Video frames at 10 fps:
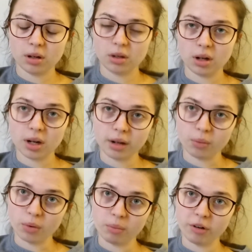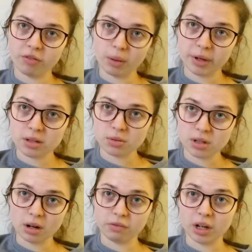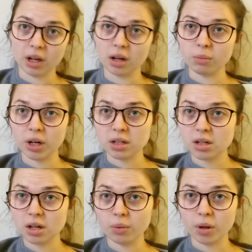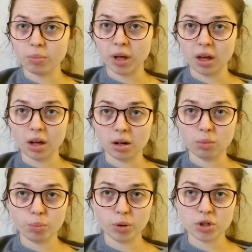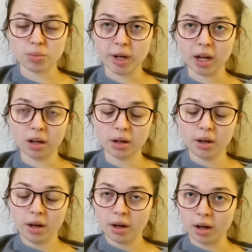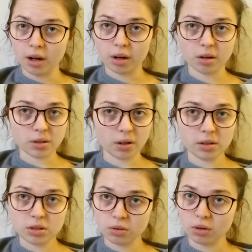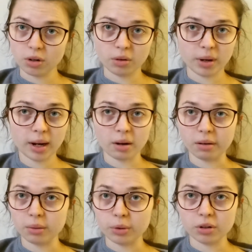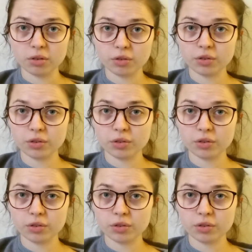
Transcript: Luckily, one of my flatmates was lovely and willing to go with me and push me, because I do not know how I would have